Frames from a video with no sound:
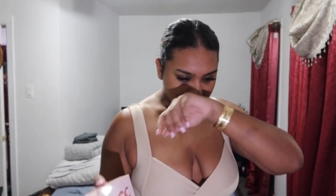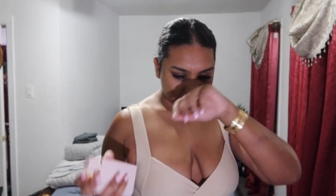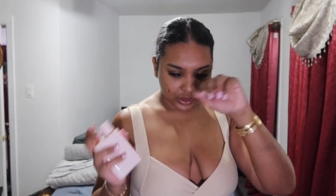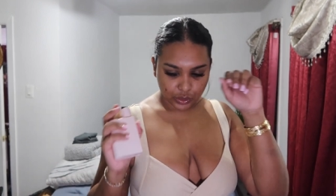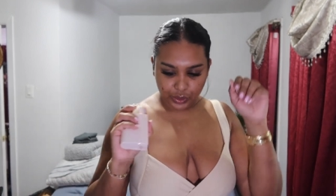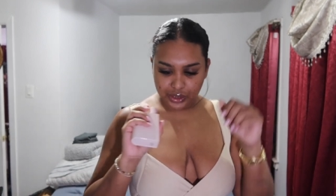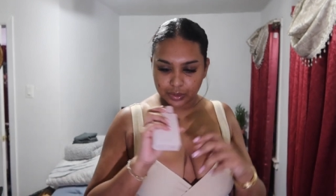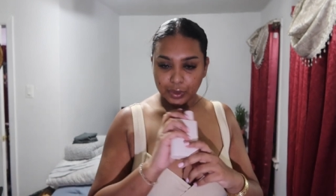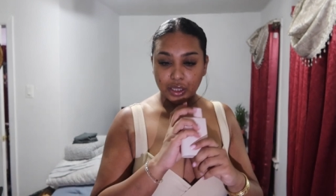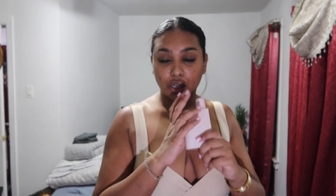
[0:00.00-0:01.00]
sweet
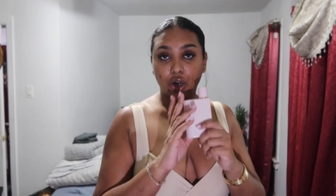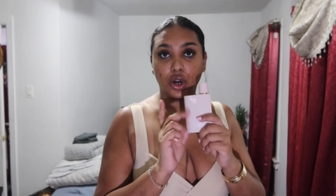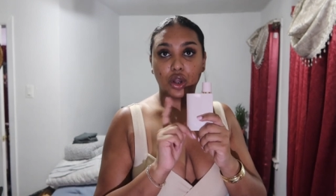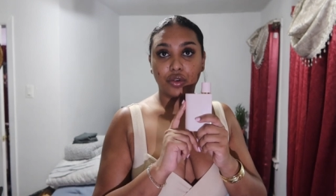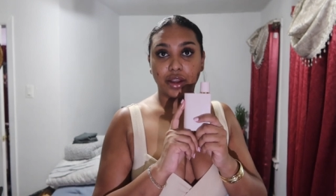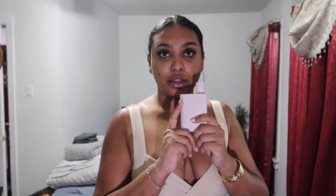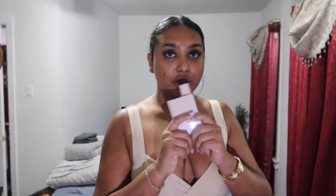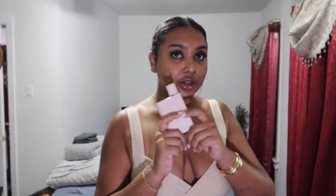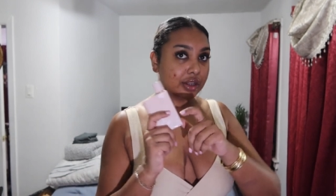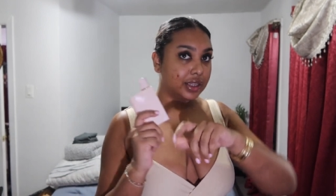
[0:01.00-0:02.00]
smelling girl
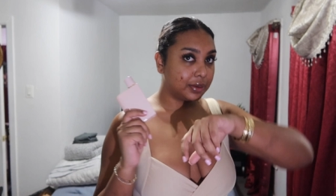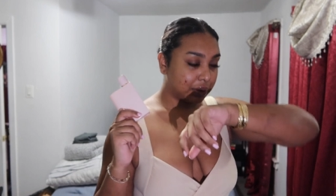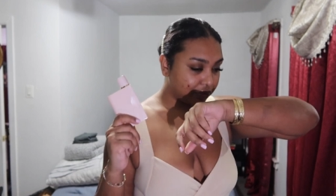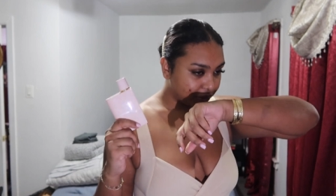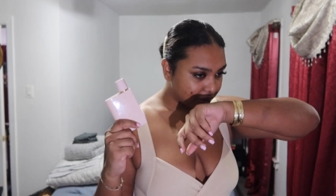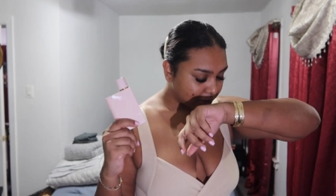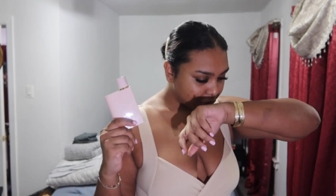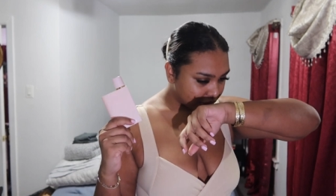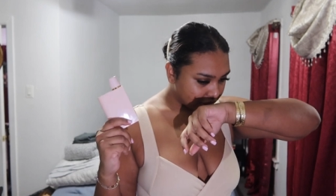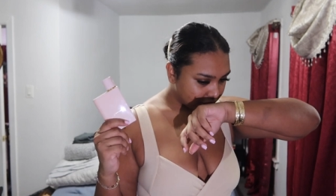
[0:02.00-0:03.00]
regularly but for some
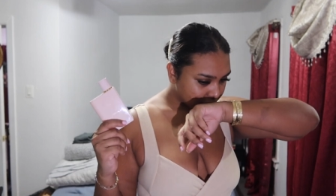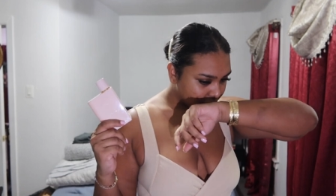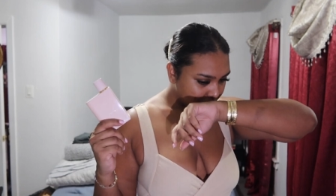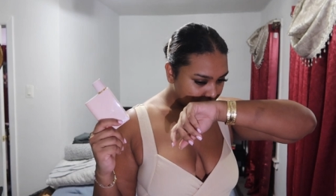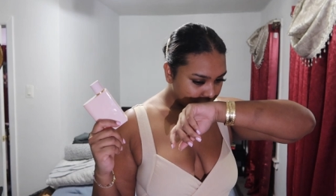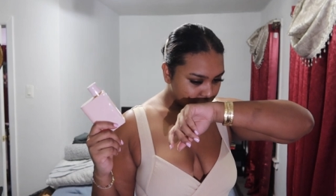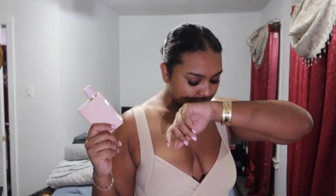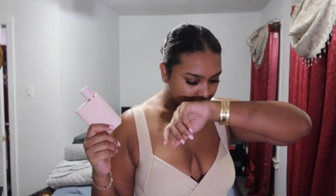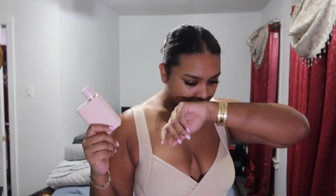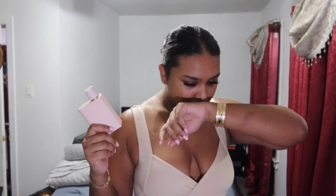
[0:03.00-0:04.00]
reason this one I
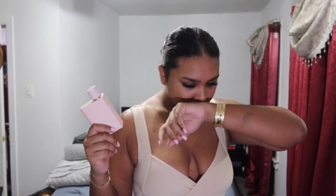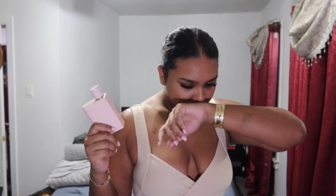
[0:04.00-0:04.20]
enjoy